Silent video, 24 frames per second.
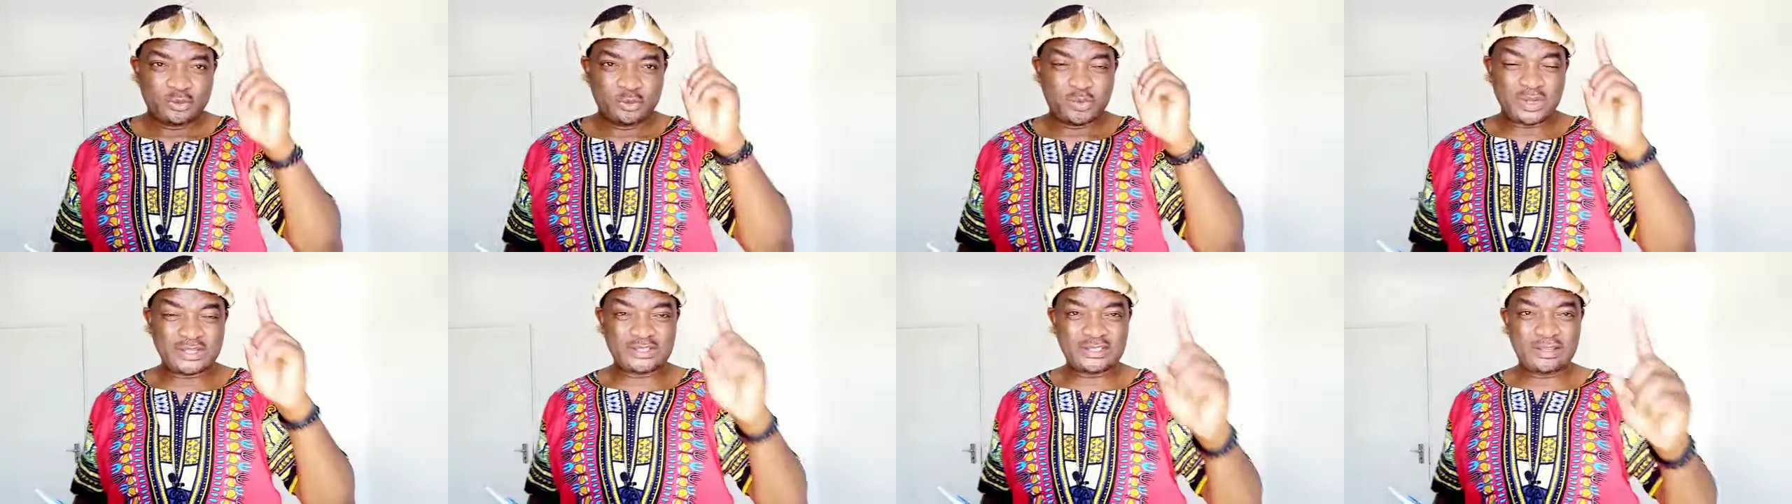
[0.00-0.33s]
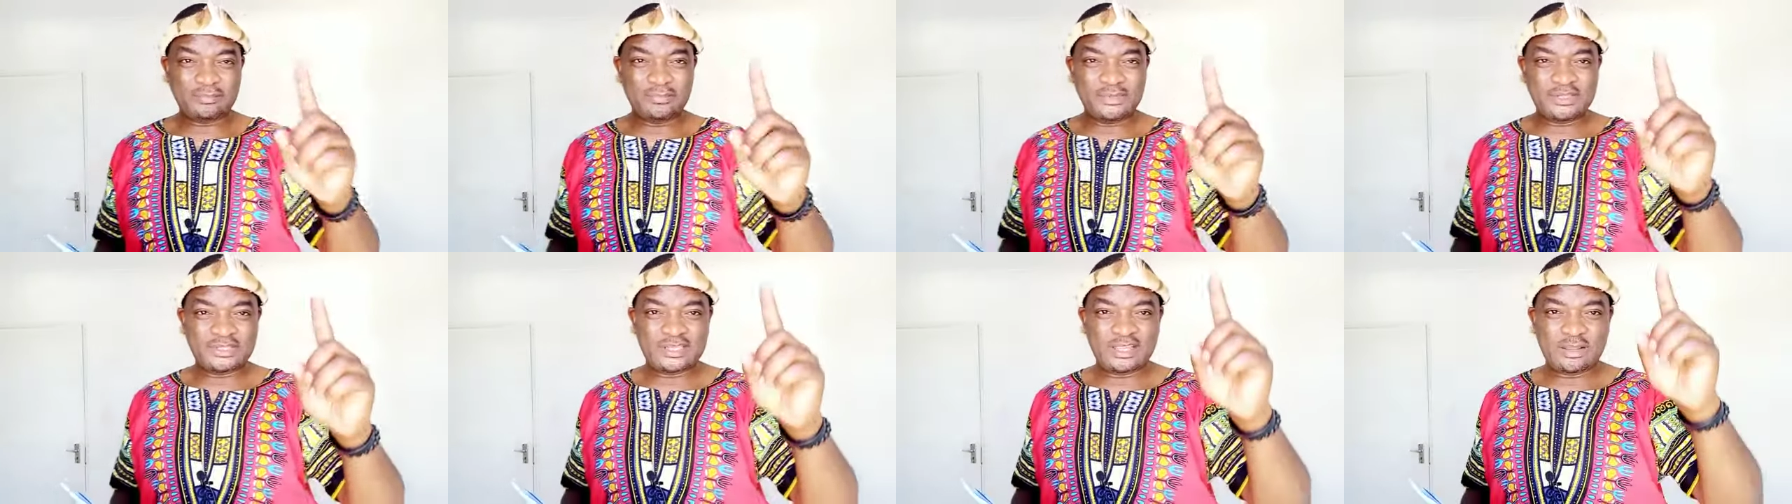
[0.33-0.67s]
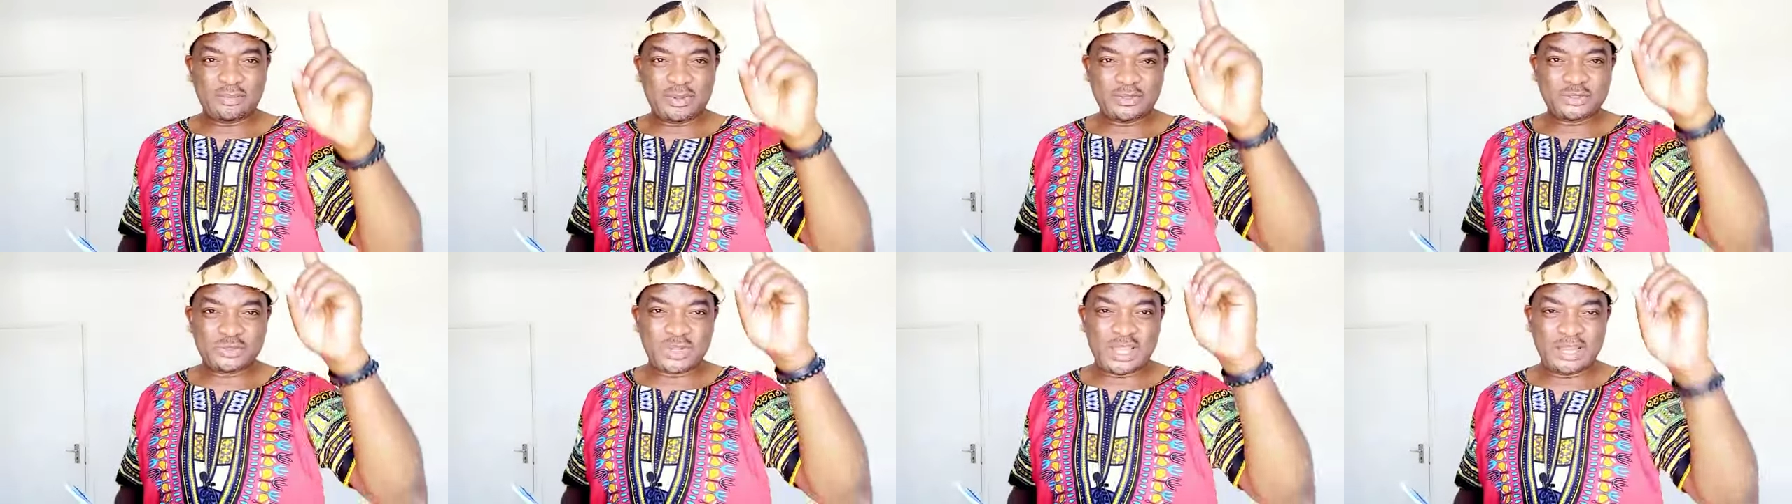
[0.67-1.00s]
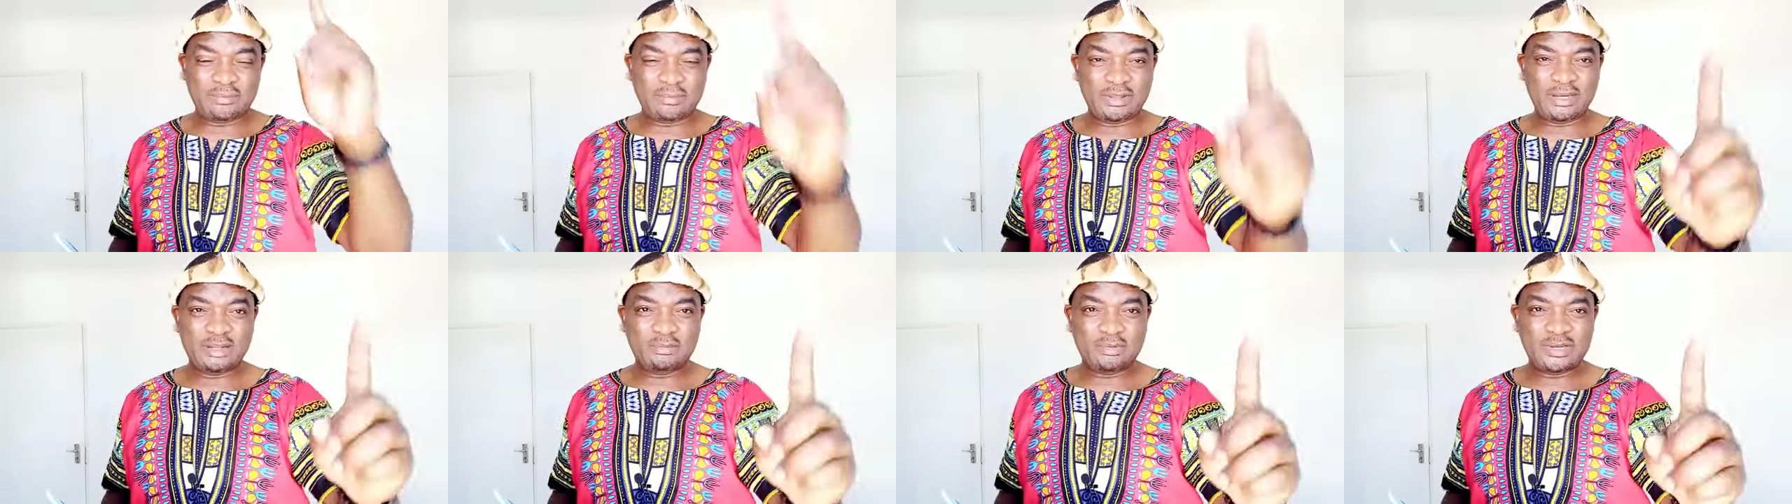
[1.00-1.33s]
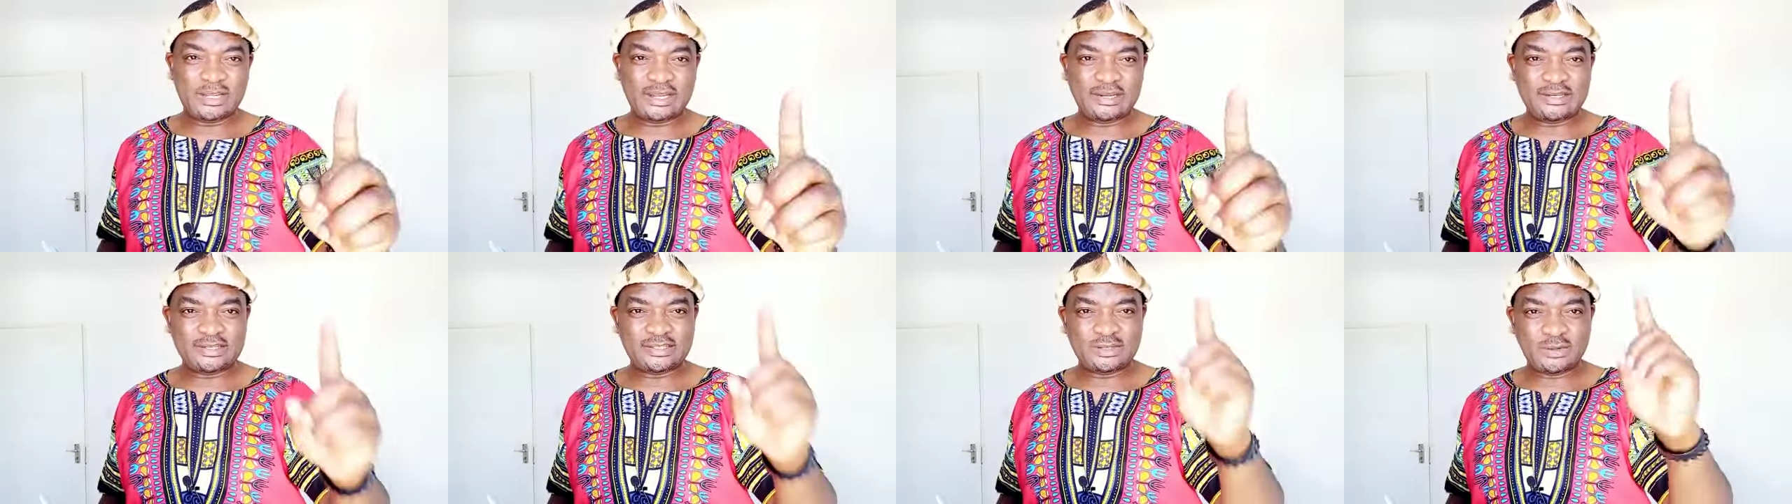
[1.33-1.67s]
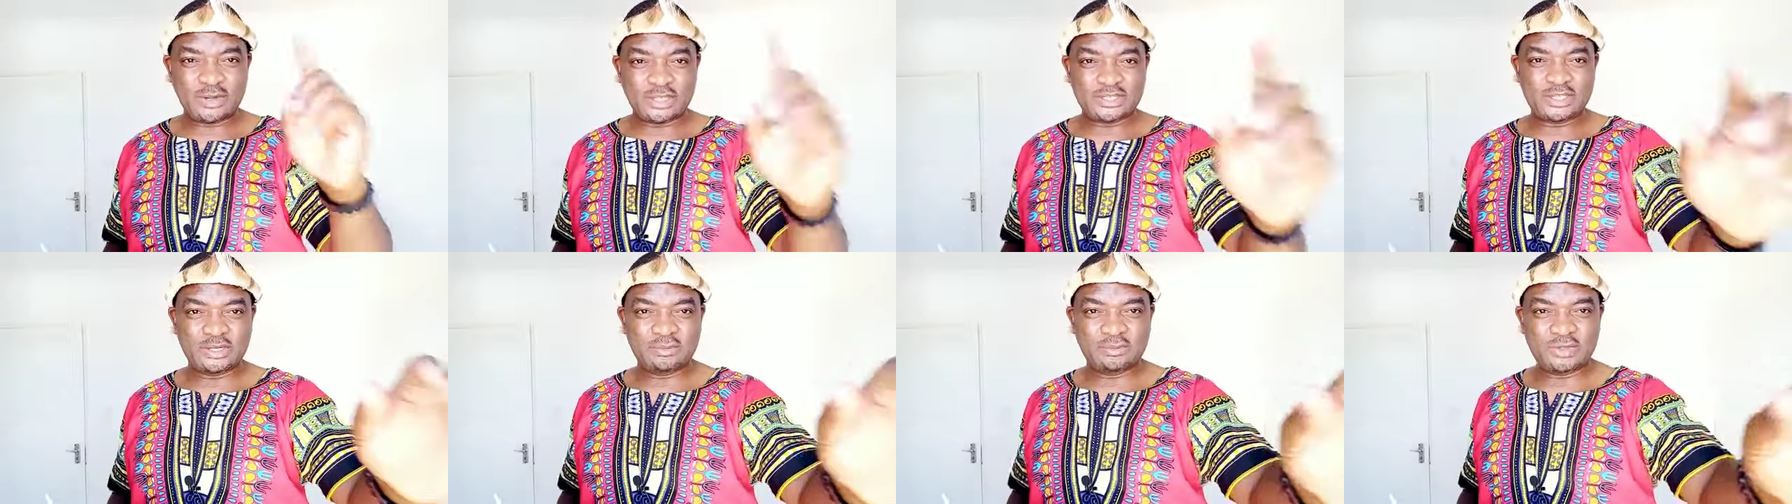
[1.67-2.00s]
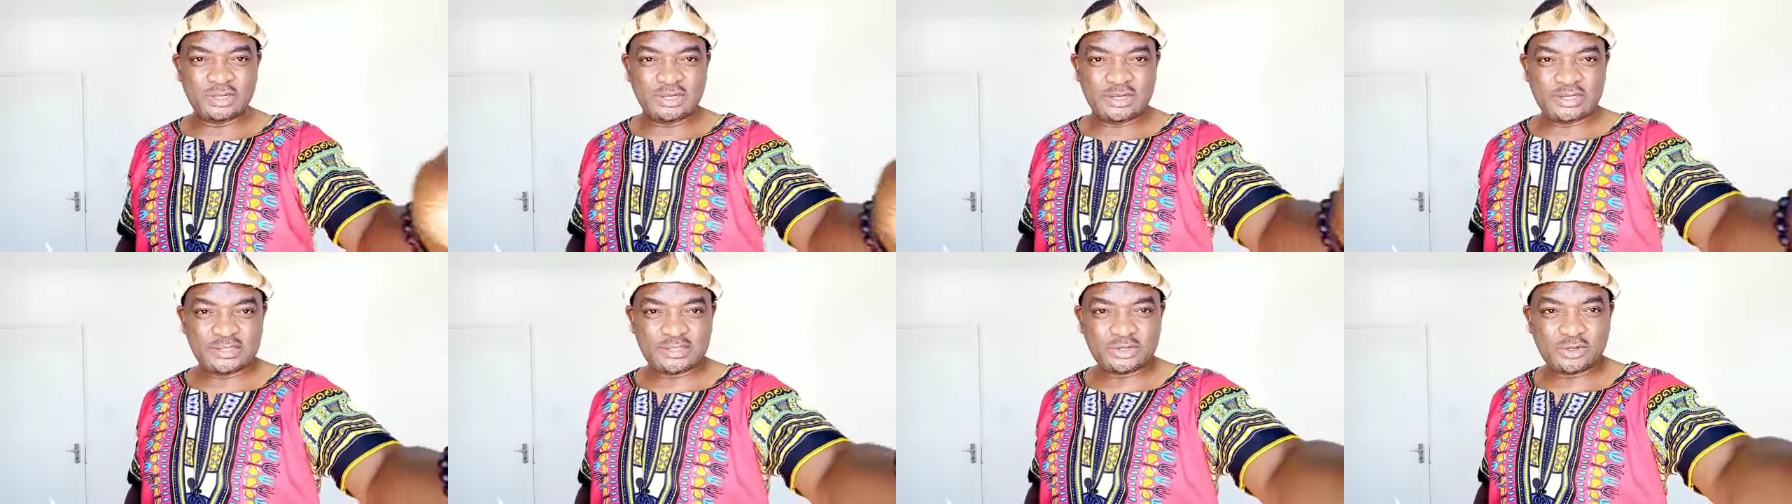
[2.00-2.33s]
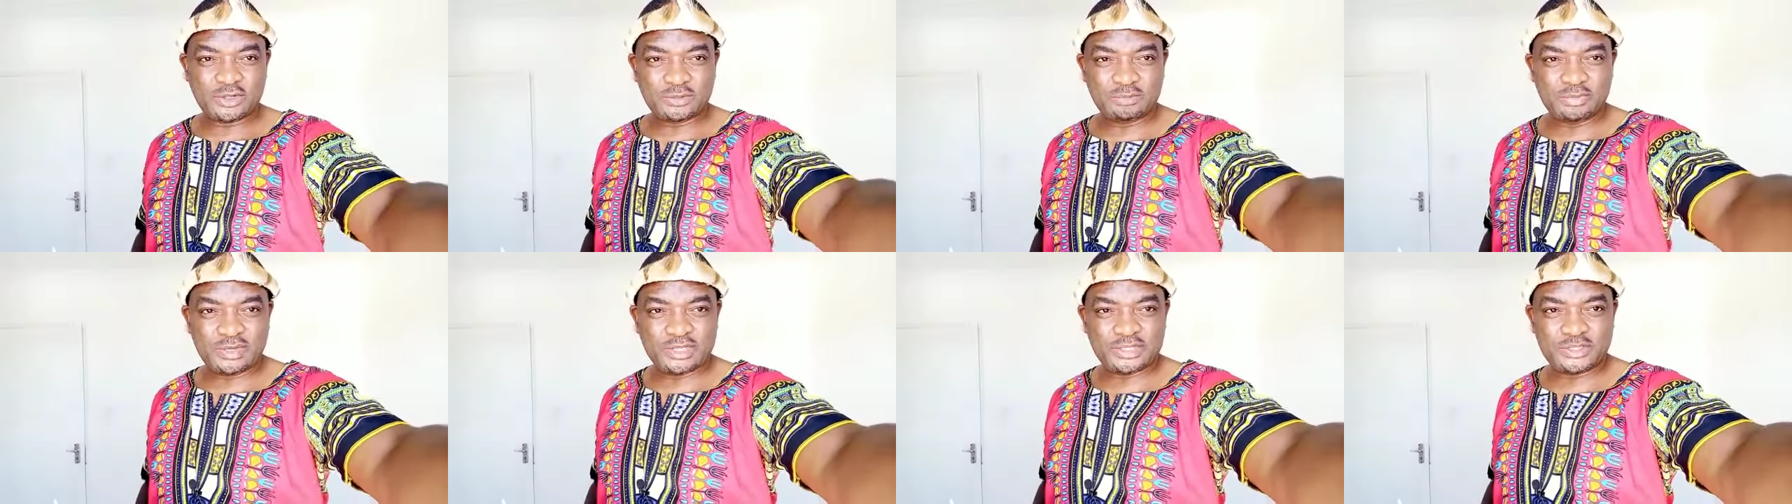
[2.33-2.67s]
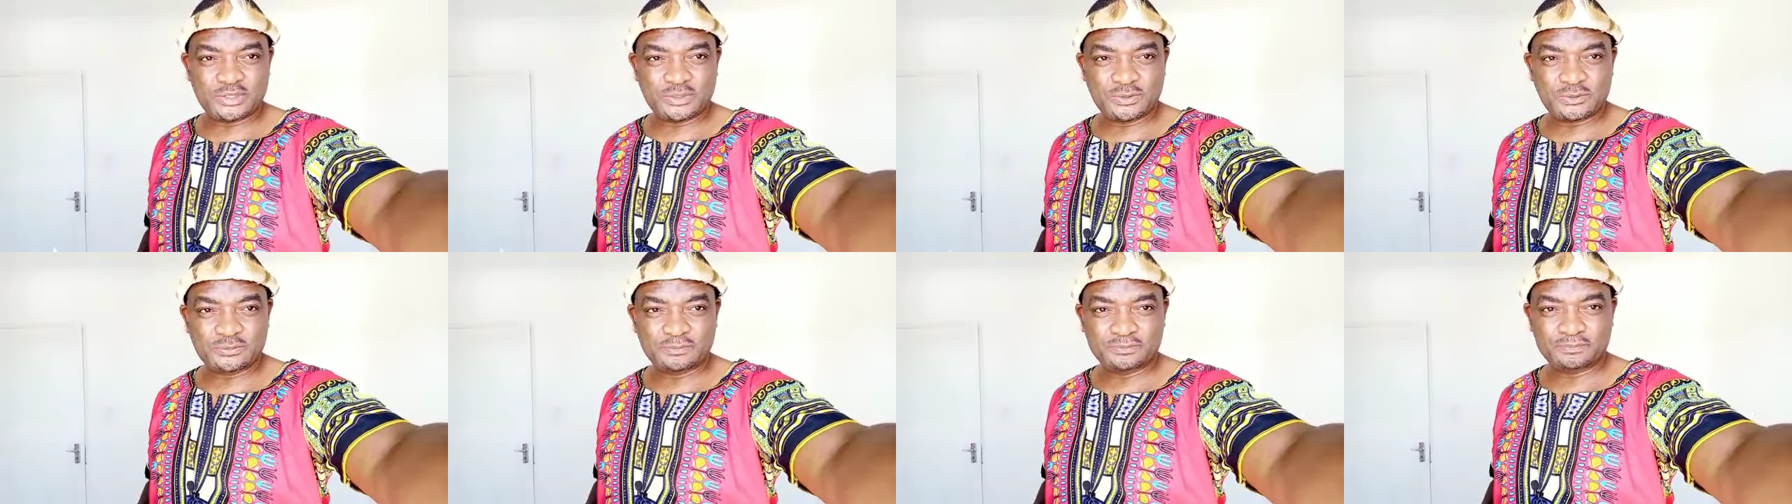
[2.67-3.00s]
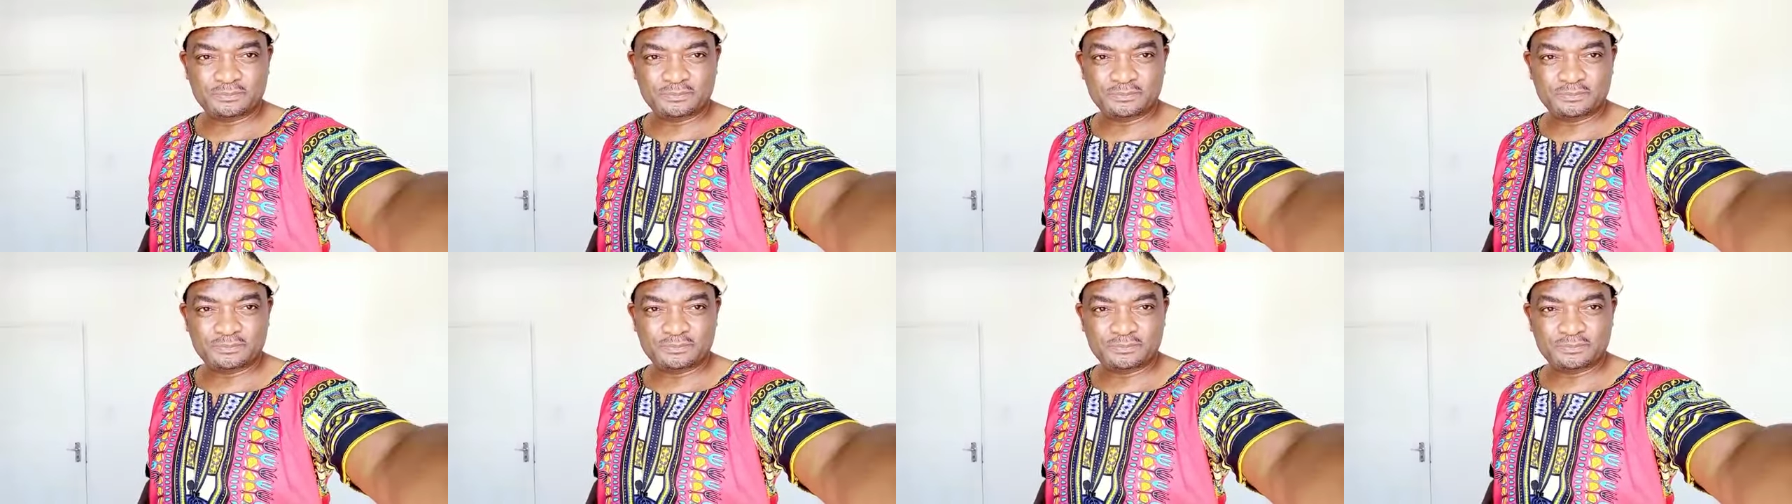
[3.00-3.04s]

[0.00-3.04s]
WhatsApp me. Say, I want to add my name on that list. I'll add them on the list. God bless you.